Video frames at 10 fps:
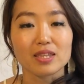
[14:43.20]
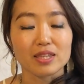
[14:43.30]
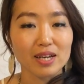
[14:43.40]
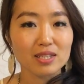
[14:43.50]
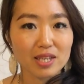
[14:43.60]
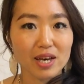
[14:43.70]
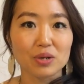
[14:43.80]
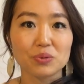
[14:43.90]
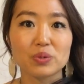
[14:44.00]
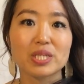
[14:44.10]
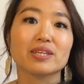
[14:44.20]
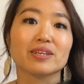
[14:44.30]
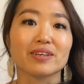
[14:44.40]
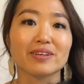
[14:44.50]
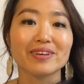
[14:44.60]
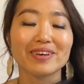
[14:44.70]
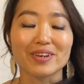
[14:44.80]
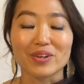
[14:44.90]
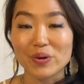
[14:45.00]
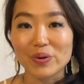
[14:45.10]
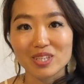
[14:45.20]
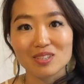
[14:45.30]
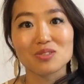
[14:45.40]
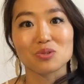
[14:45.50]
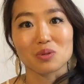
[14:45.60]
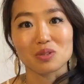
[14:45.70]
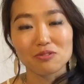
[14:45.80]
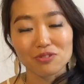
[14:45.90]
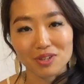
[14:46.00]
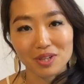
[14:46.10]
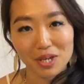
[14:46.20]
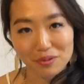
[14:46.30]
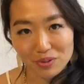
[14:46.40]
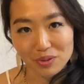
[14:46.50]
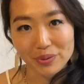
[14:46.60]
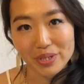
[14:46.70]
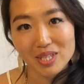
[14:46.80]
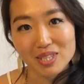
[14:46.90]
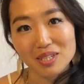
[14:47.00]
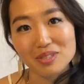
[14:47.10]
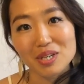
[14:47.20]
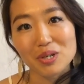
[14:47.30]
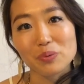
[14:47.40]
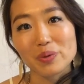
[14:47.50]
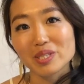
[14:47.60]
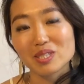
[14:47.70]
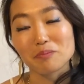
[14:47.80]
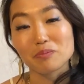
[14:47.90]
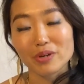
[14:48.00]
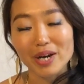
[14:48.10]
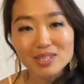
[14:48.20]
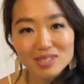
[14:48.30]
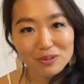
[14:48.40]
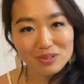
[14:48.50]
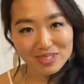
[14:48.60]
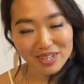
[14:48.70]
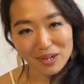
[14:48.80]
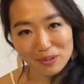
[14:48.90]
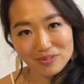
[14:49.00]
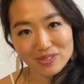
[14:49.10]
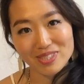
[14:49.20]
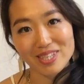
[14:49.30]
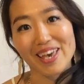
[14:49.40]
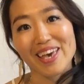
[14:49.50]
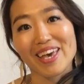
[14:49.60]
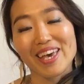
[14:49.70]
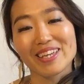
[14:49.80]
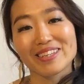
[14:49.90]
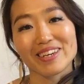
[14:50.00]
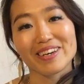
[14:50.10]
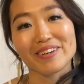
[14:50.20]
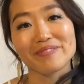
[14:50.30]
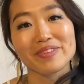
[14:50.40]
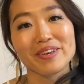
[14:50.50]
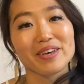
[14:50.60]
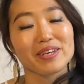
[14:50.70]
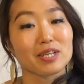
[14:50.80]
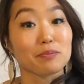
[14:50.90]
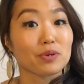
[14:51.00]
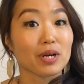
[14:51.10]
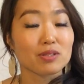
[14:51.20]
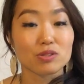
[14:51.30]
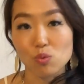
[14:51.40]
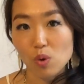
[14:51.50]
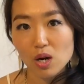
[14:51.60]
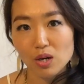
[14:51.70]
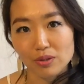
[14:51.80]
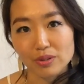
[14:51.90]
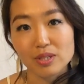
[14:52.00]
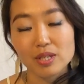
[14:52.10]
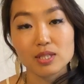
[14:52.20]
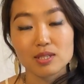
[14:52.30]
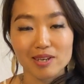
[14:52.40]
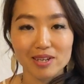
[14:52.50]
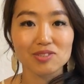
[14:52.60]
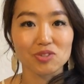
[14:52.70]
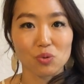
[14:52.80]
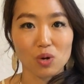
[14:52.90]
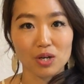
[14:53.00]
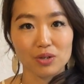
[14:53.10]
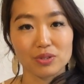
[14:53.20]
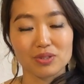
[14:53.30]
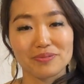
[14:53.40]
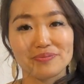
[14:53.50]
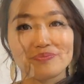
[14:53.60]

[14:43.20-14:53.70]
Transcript: That's how we go into a different level. That's how we surprise ourselves and surprise the world, change the world.